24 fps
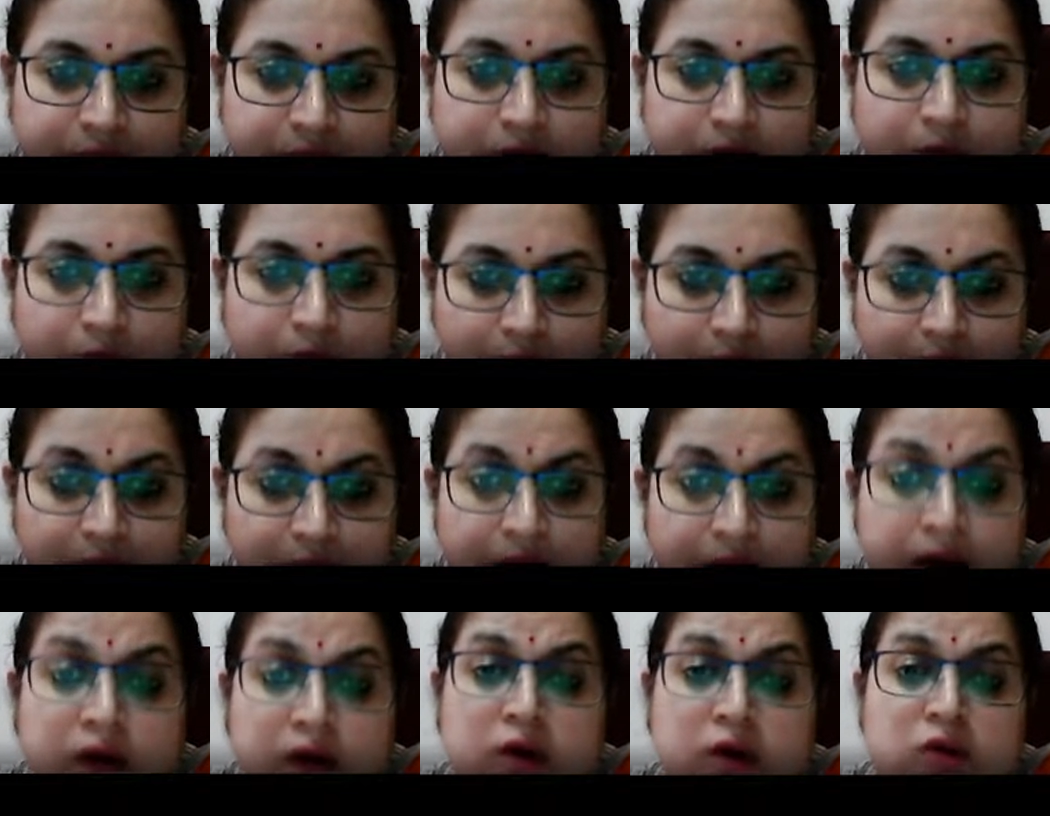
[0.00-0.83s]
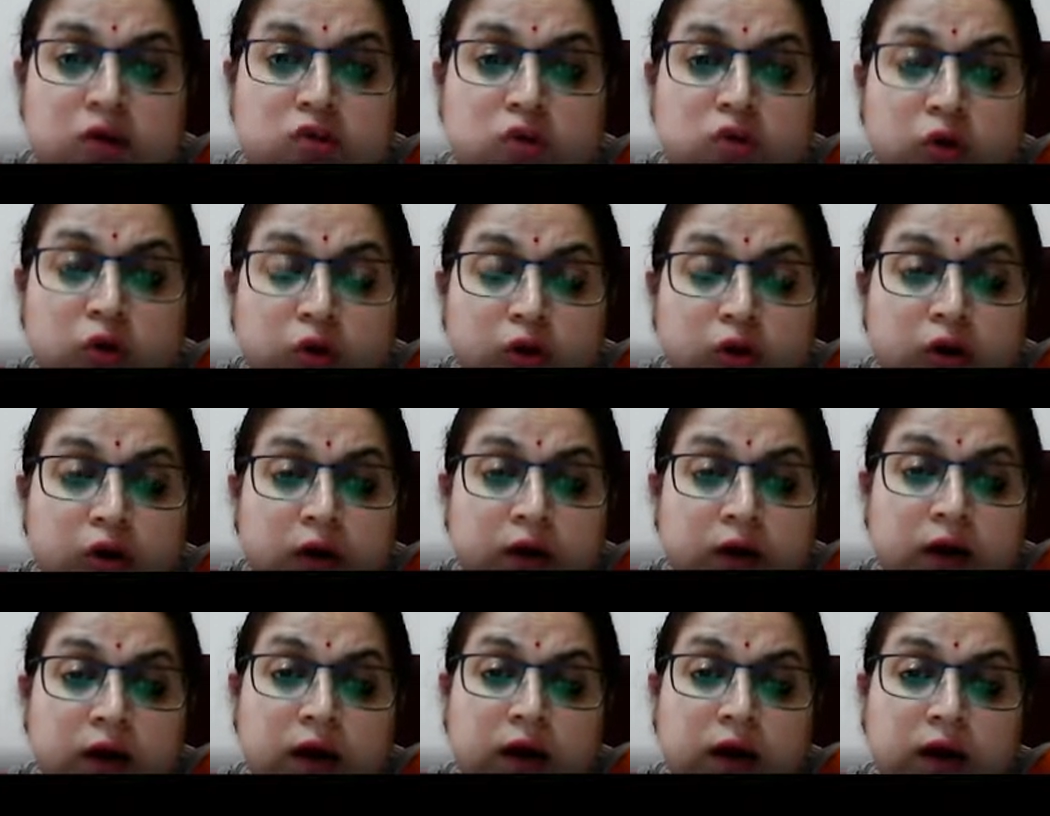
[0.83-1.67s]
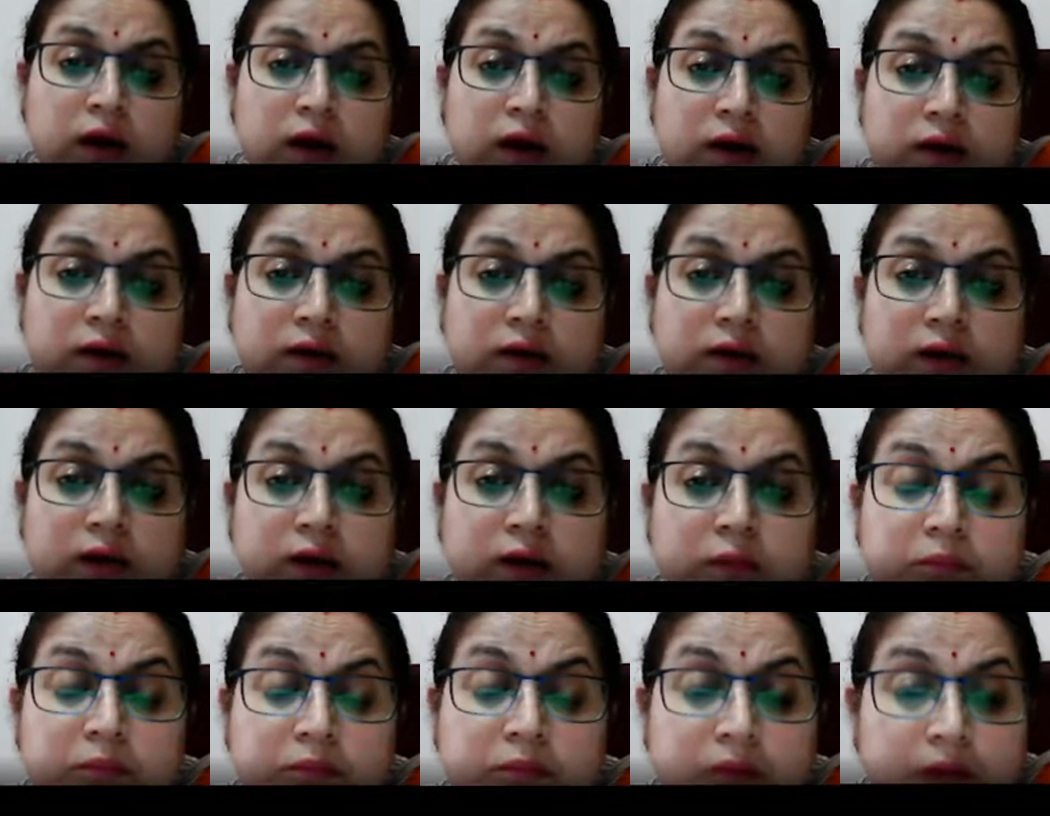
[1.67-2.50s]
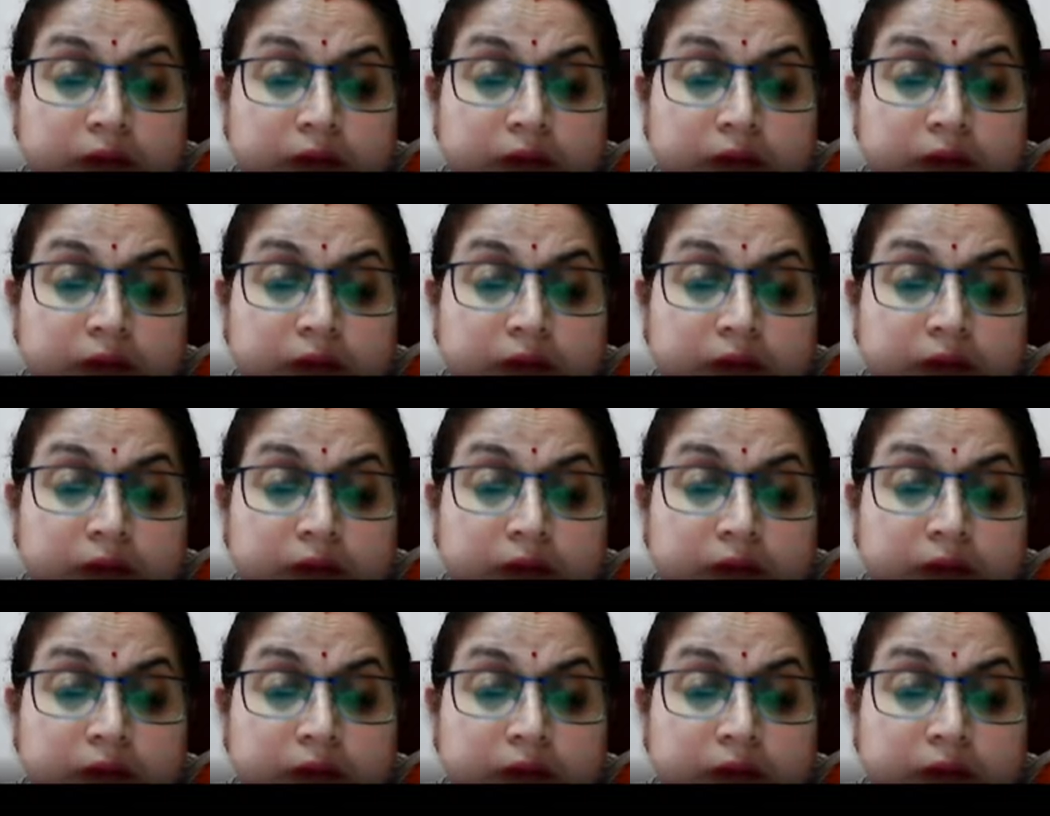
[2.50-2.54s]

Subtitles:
Okay, so the